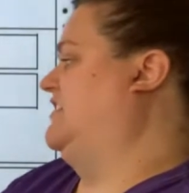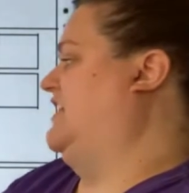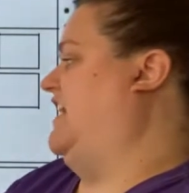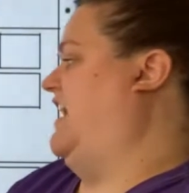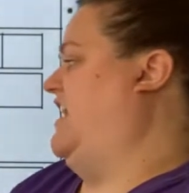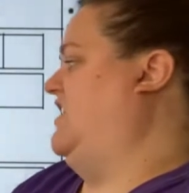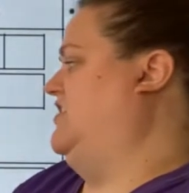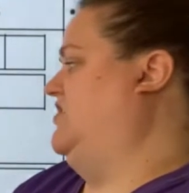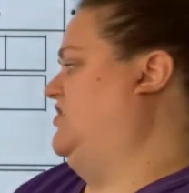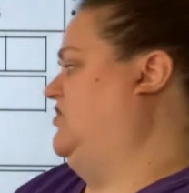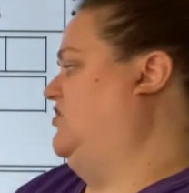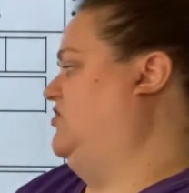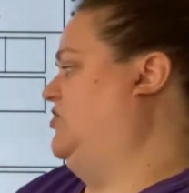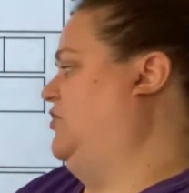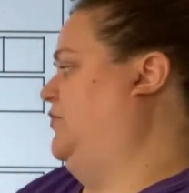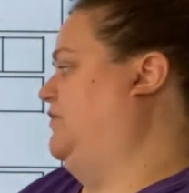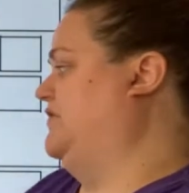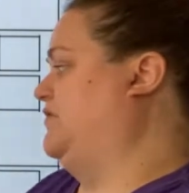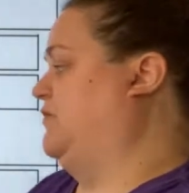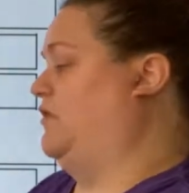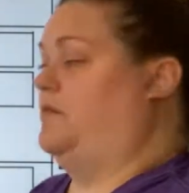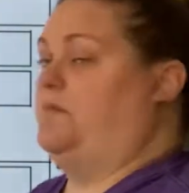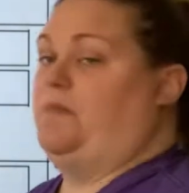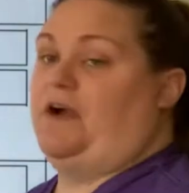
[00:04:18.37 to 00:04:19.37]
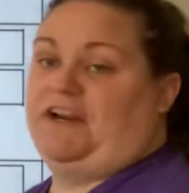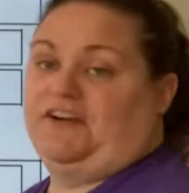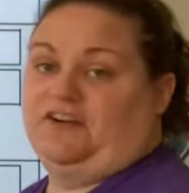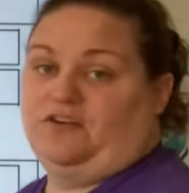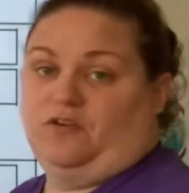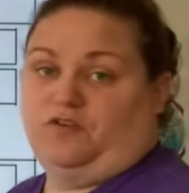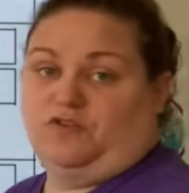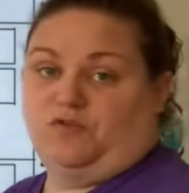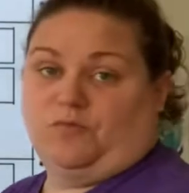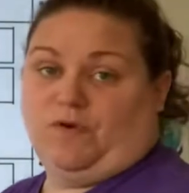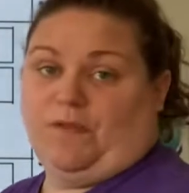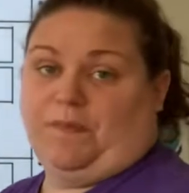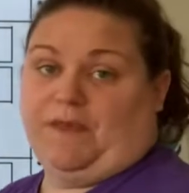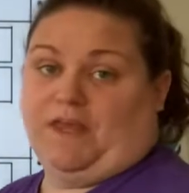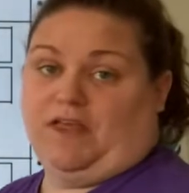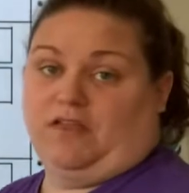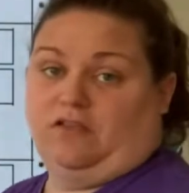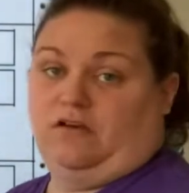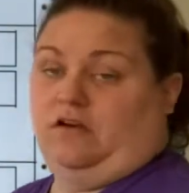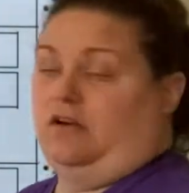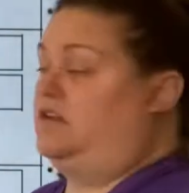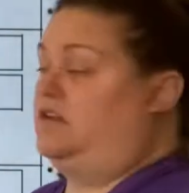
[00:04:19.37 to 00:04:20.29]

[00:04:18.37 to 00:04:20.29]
I just do as a reminder of what they look